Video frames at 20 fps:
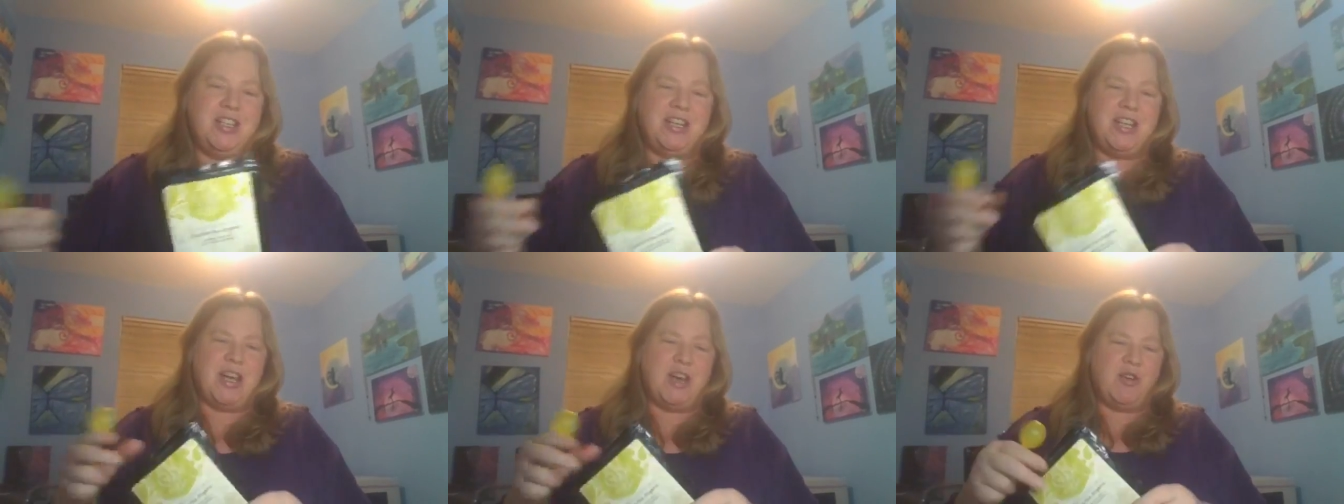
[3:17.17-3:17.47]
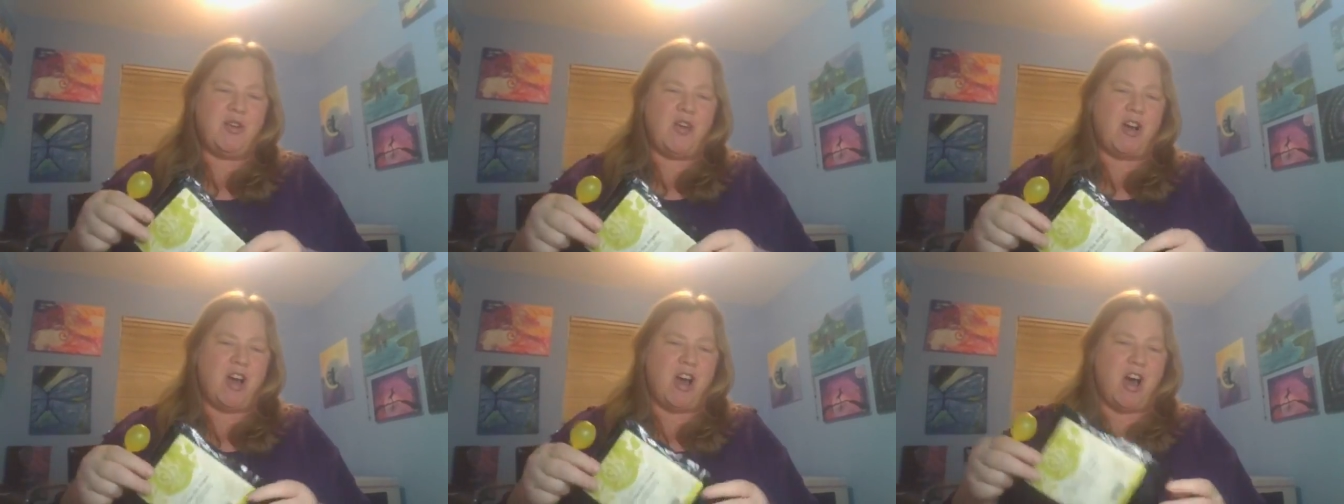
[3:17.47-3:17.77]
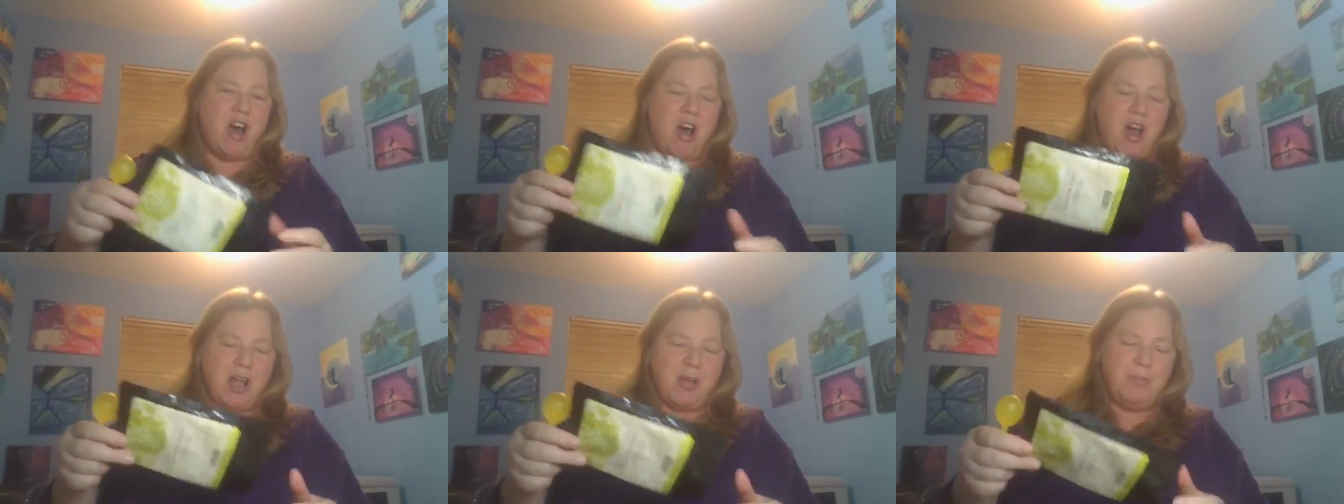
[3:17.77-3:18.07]
Now
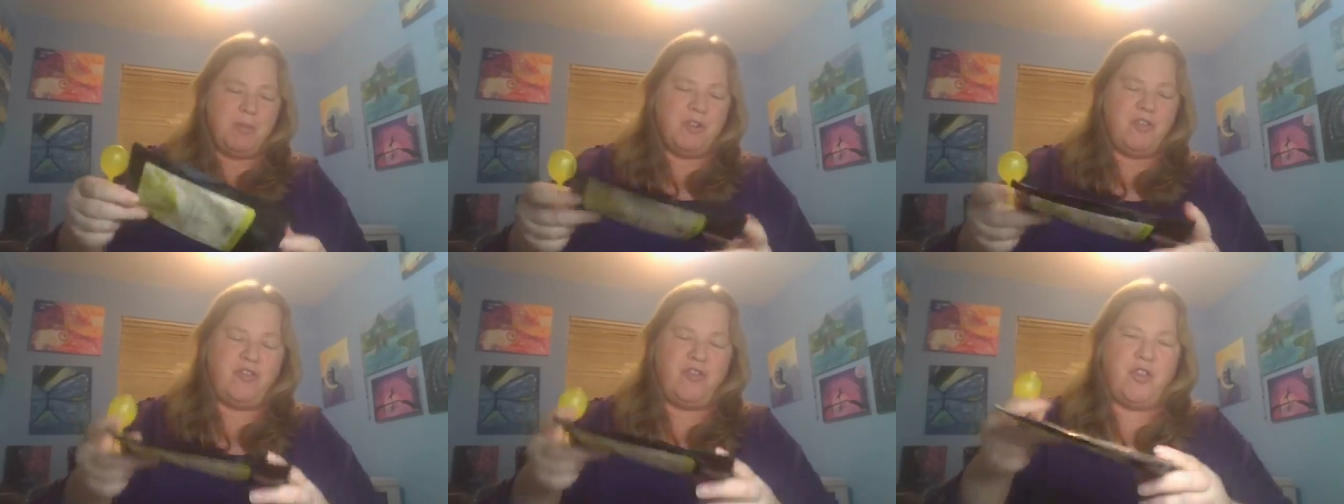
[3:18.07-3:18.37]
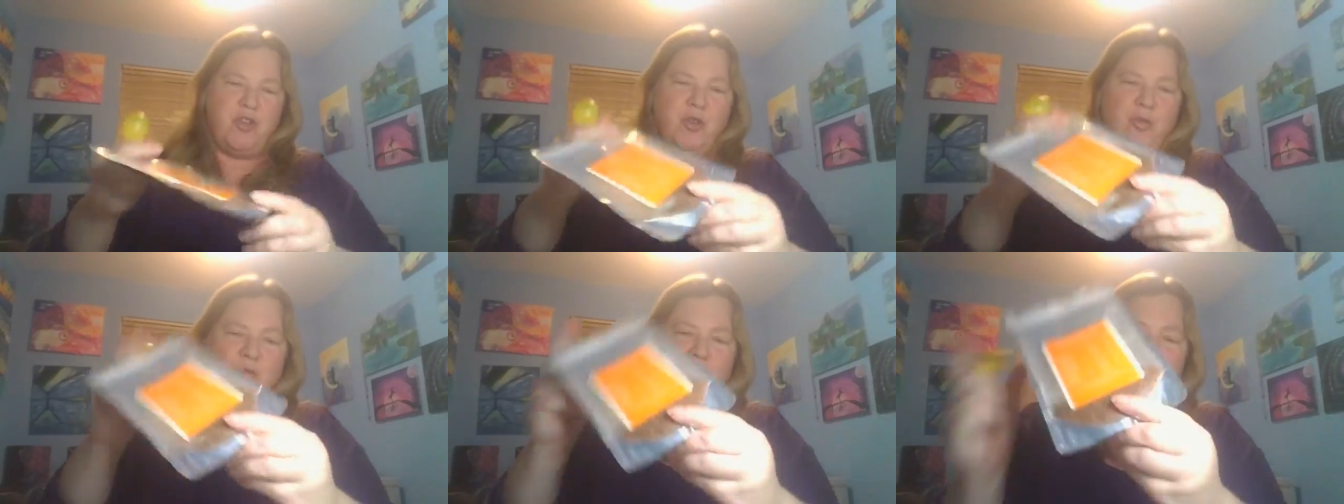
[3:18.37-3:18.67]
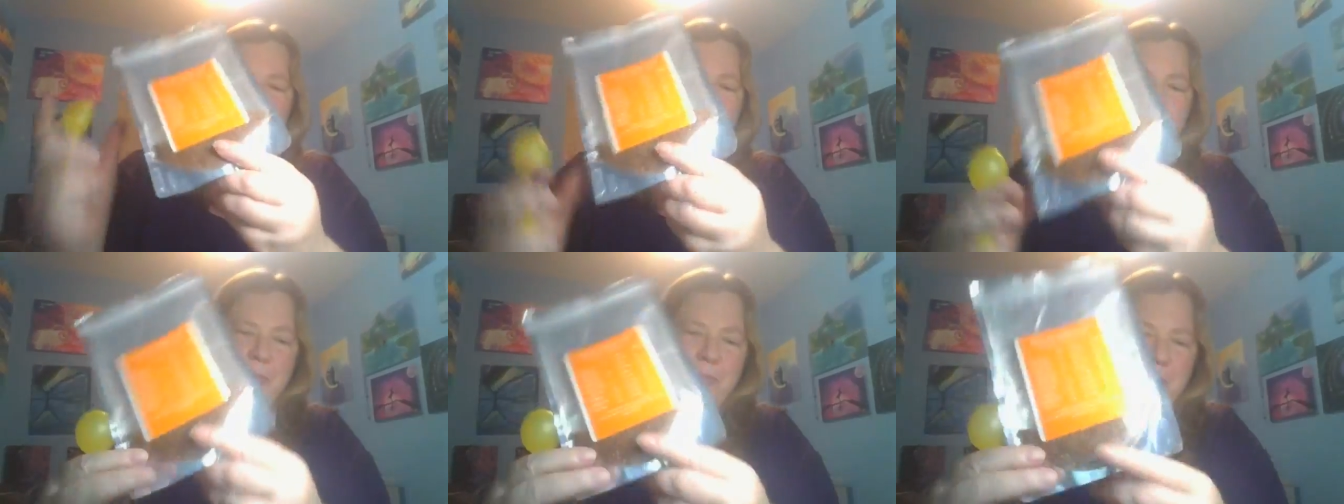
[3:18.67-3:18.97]
I prefer
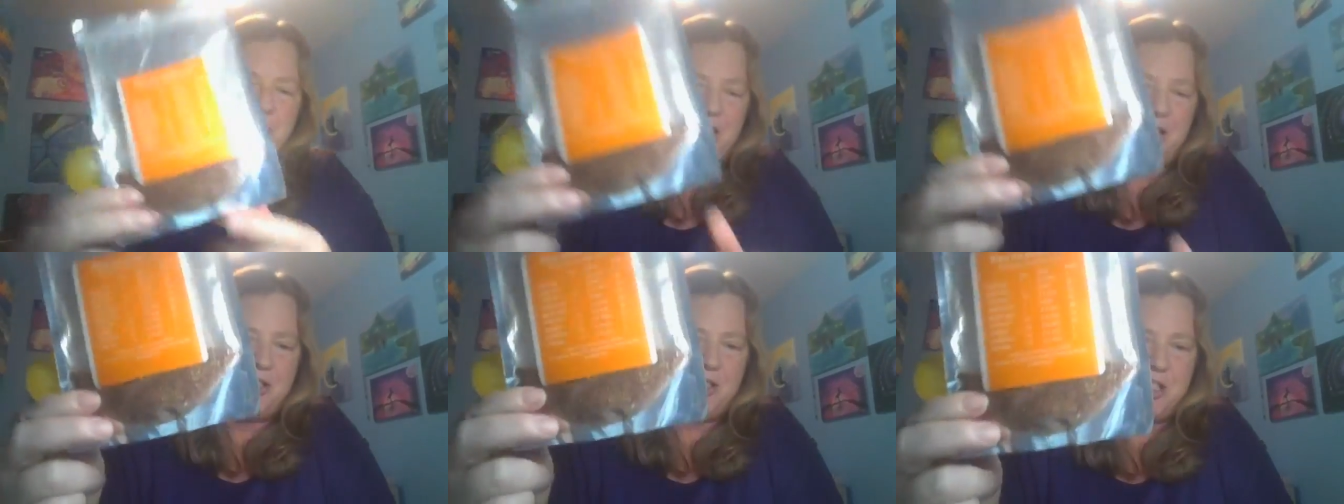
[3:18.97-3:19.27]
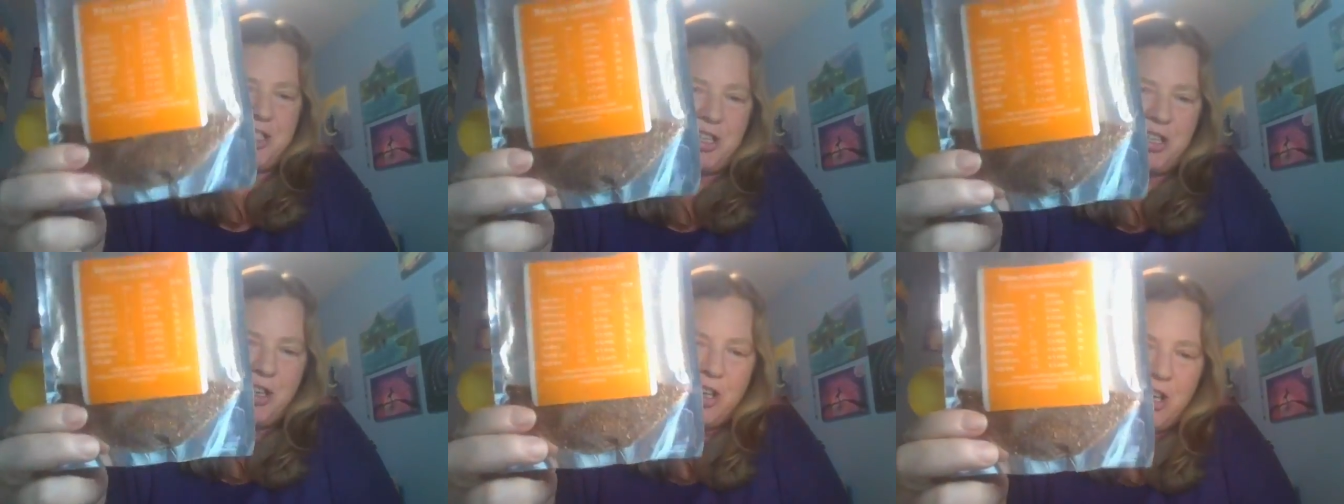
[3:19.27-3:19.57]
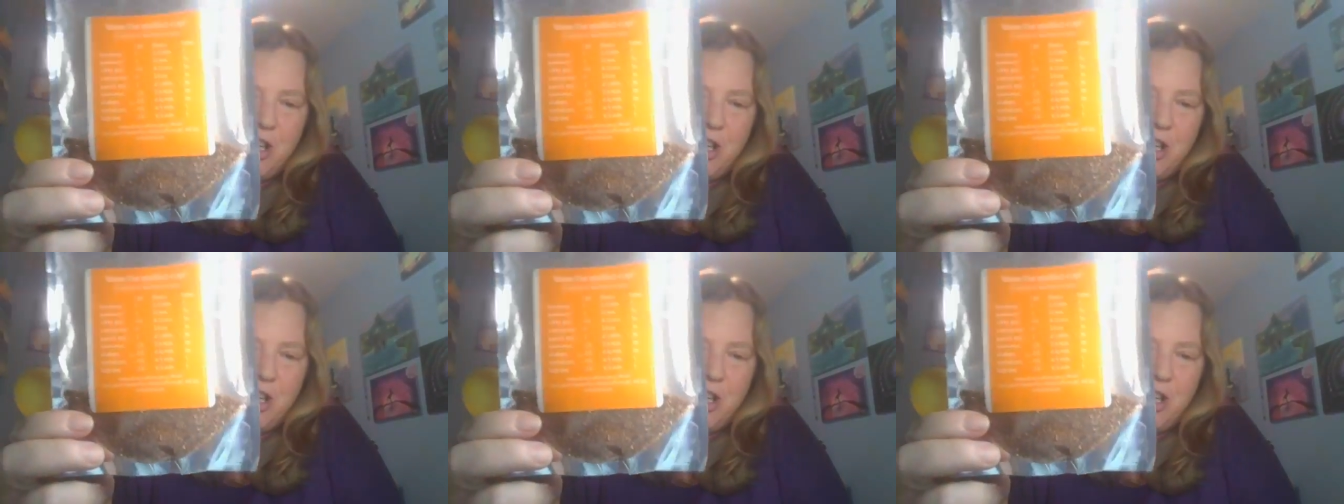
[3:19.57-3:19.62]
rooibos